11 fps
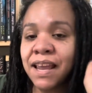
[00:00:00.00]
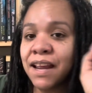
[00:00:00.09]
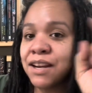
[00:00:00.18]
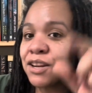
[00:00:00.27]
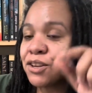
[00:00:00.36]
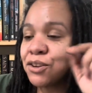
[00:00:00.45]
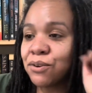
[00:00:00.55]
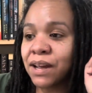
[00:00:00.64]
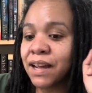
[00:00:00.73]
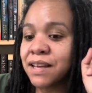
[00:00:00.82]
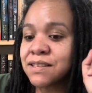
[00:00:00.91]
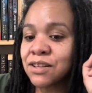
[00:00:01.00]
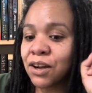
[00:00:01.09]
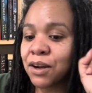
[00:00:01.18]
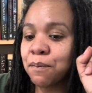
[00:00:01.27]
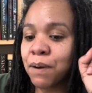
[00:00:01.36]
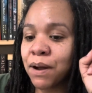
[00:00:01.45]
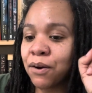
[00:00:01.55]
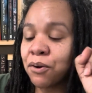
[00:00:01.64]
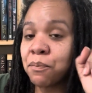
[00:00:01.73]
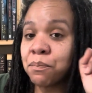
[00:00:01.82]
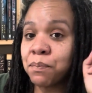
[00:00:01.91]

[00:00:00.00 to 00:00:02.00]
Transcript: and you guys talk about